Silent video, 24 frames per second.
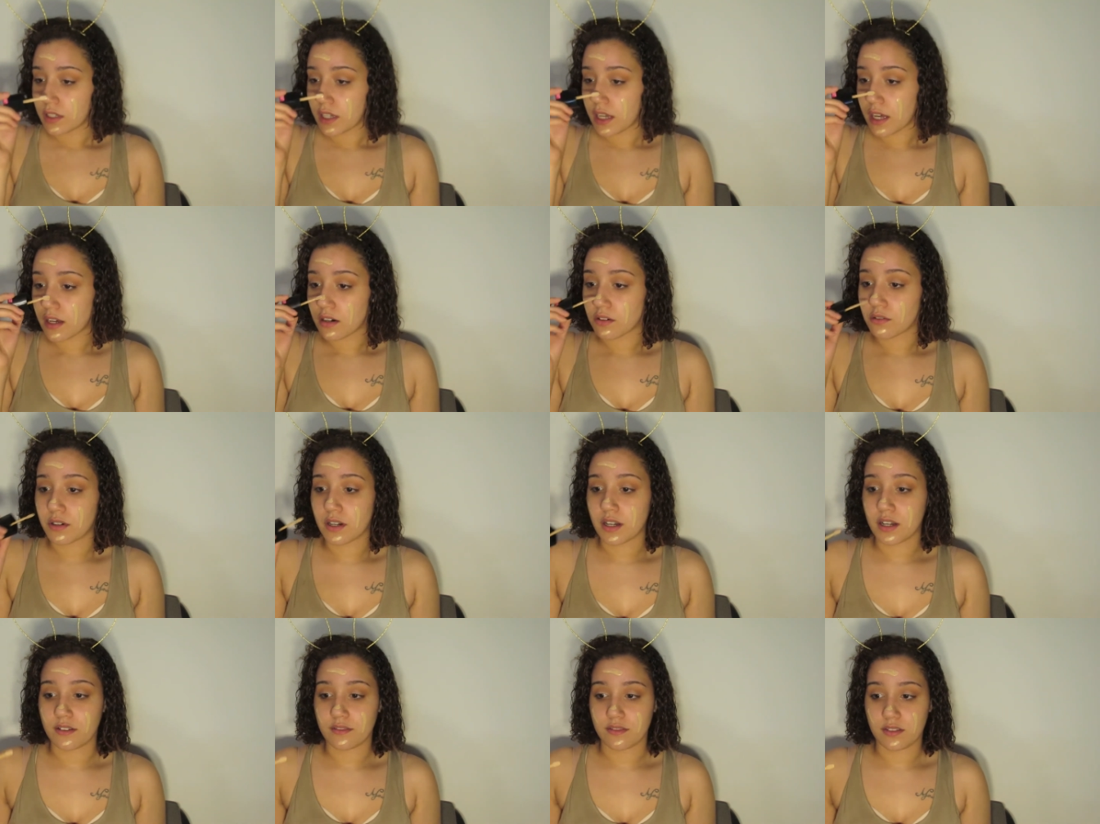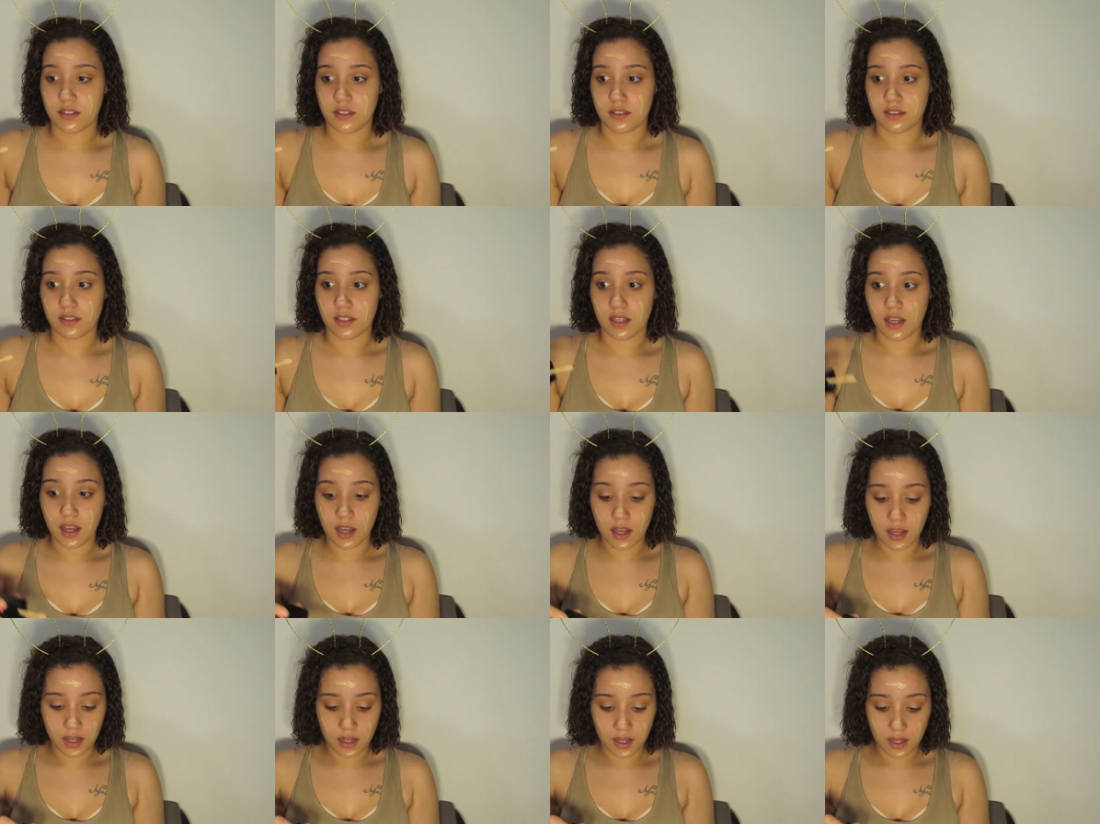I don't have the
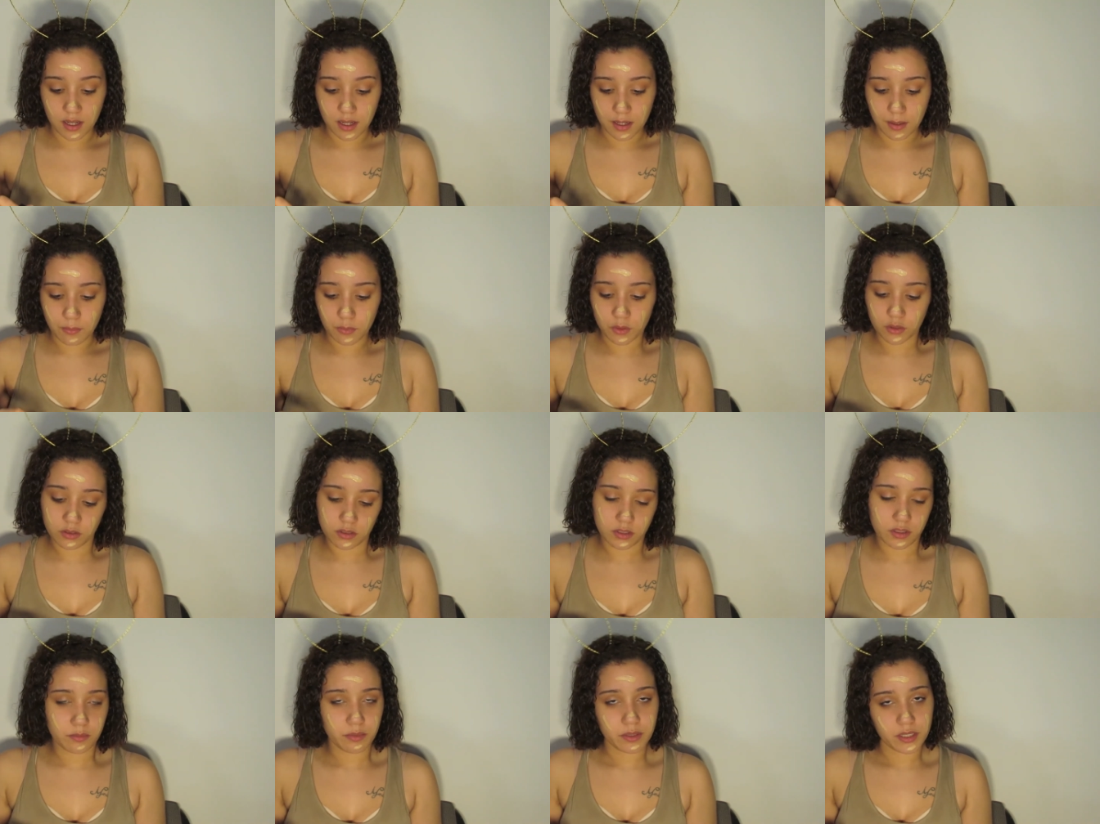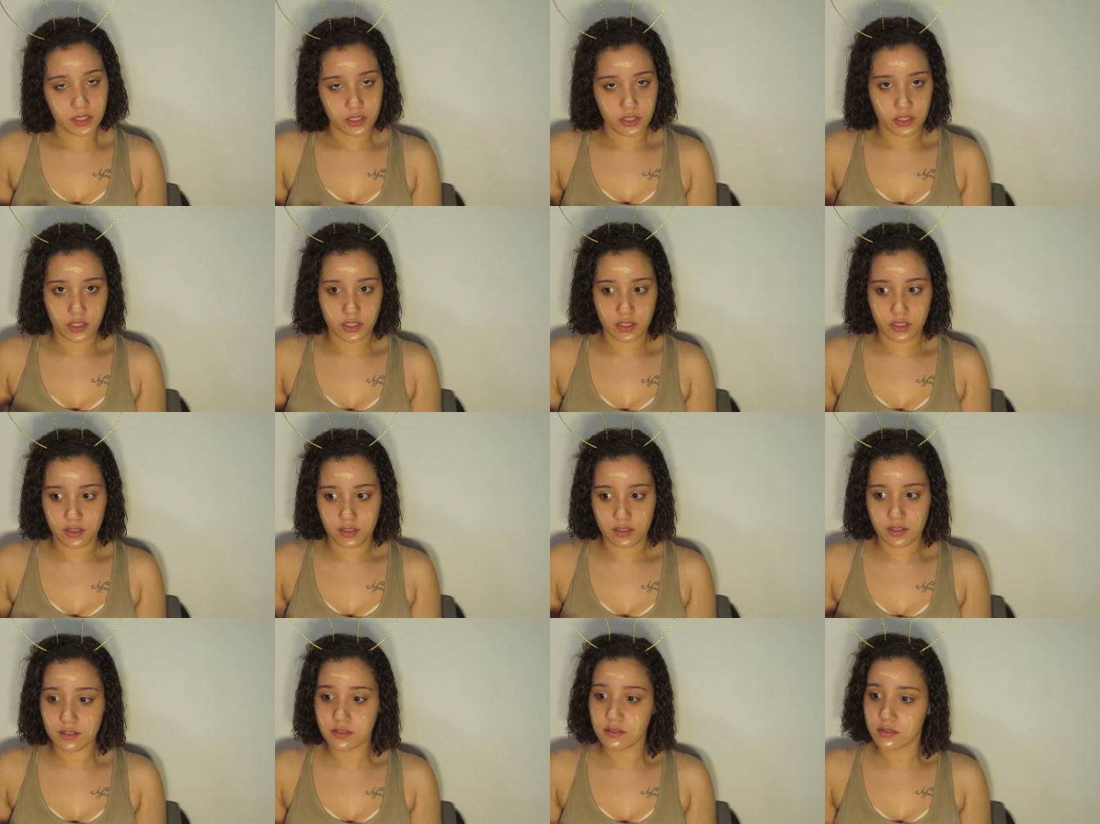time or the
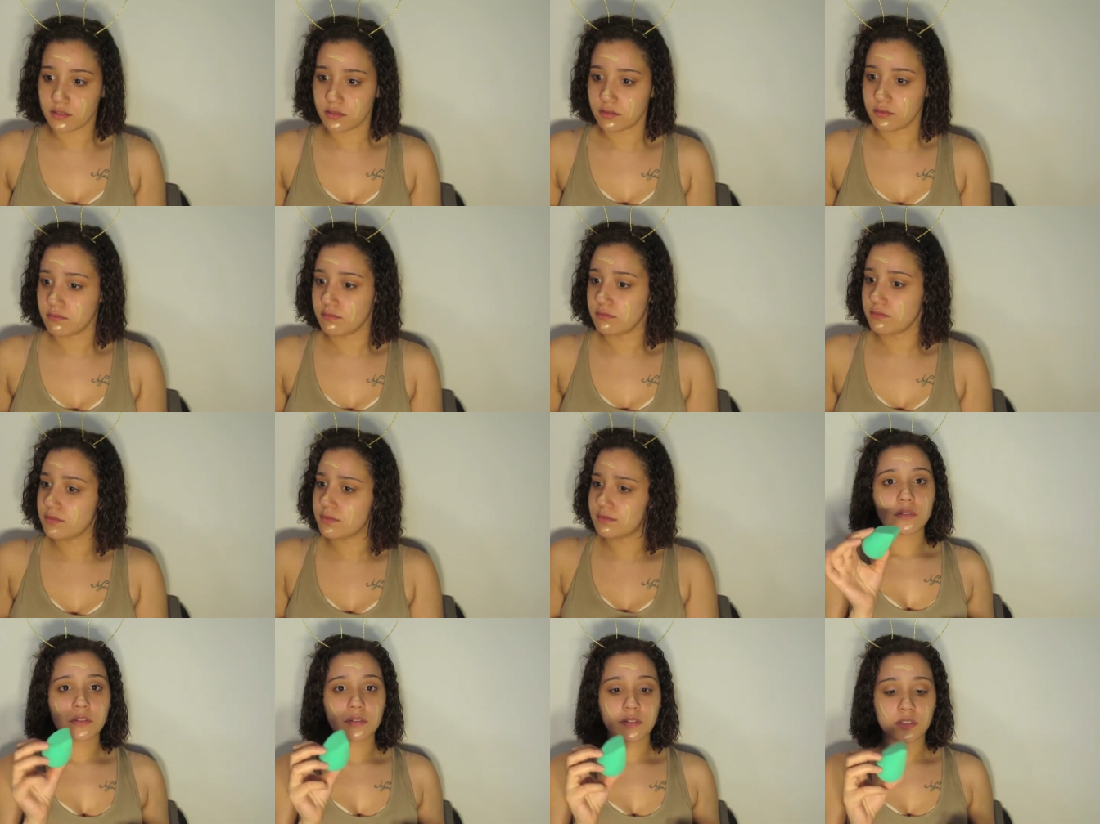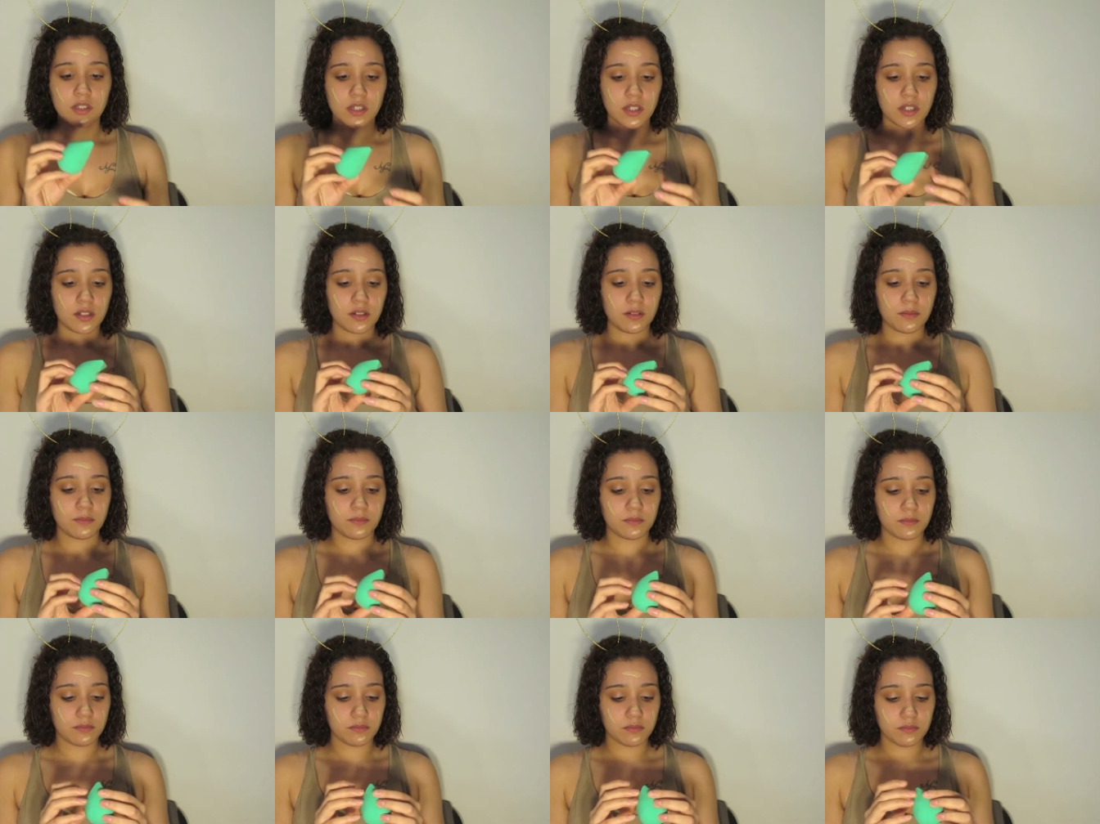patience, you know? This
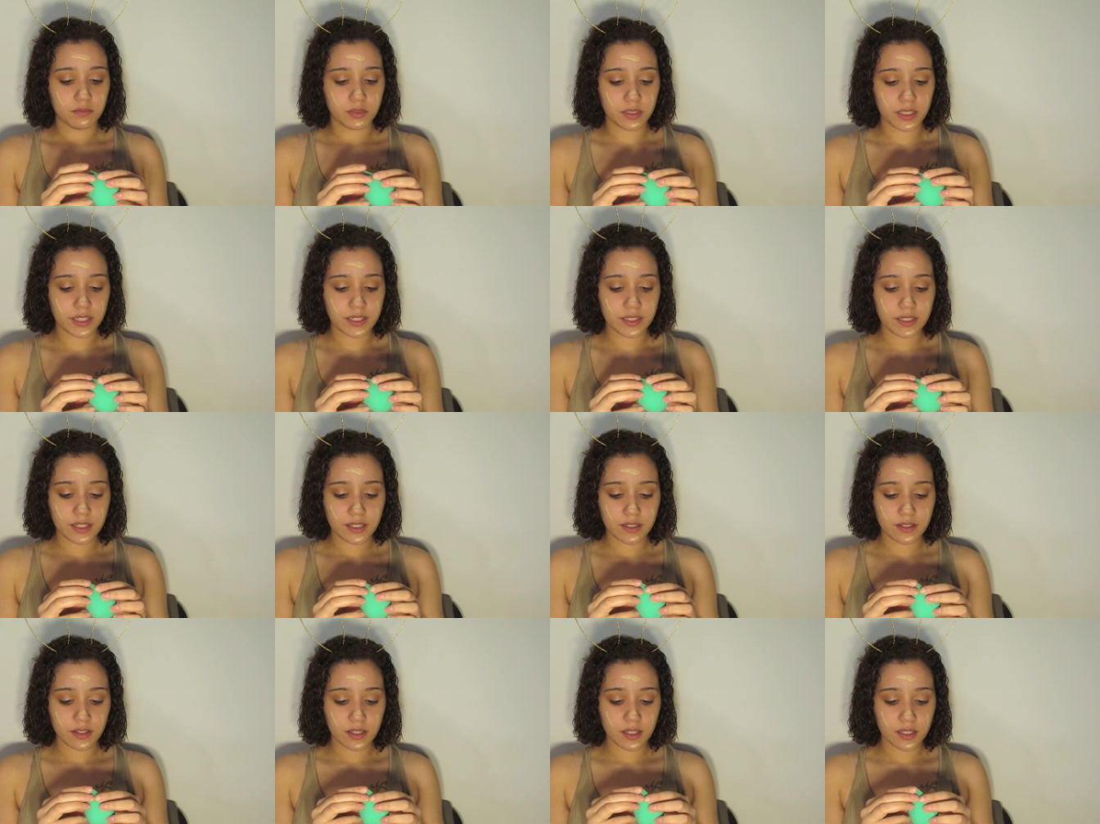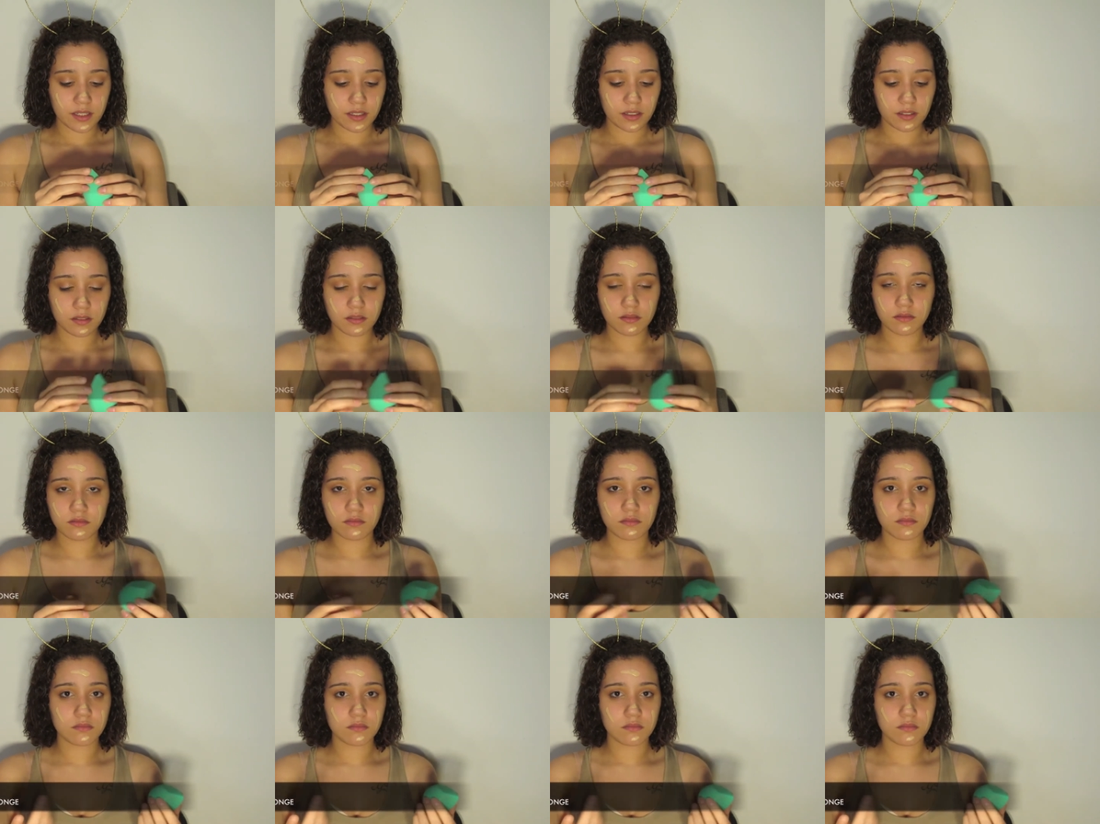um, blending thing,